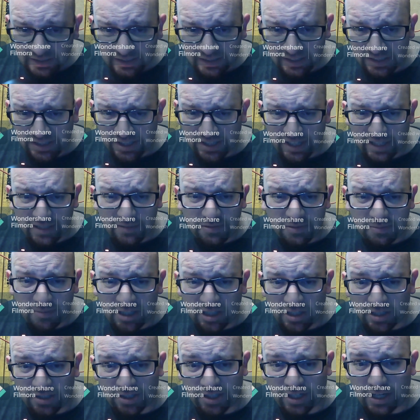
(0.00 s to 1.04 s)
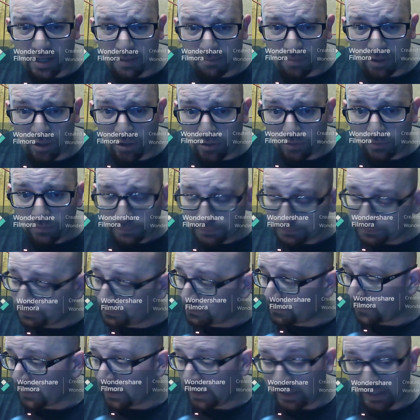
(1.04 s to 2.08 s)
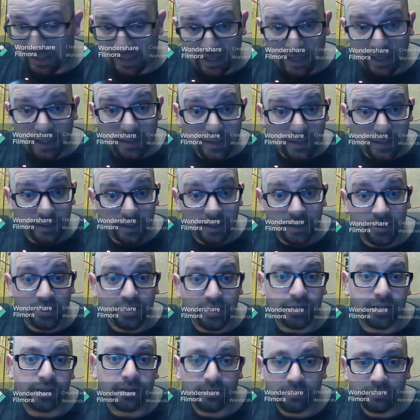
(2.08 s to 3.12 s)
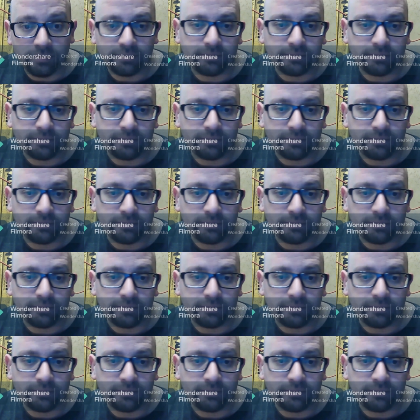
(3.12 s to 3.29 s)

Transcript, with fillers: shaves me on shampoo and conditioner.